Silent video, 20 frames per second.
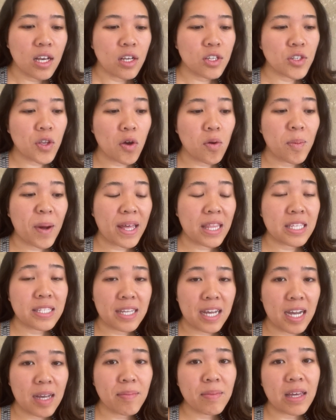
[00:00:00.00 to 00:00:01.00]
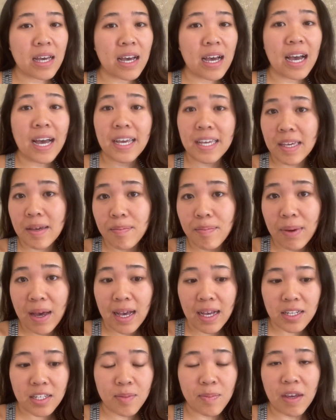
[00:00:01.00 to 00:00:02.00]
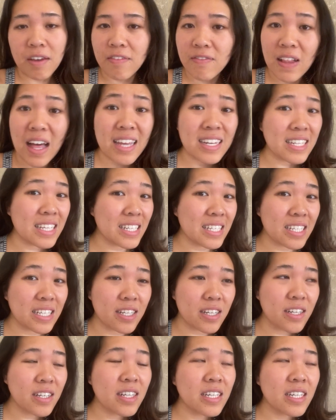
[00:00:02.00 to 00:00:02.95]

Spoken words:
So by the time that I get back to my flat and eat dinner,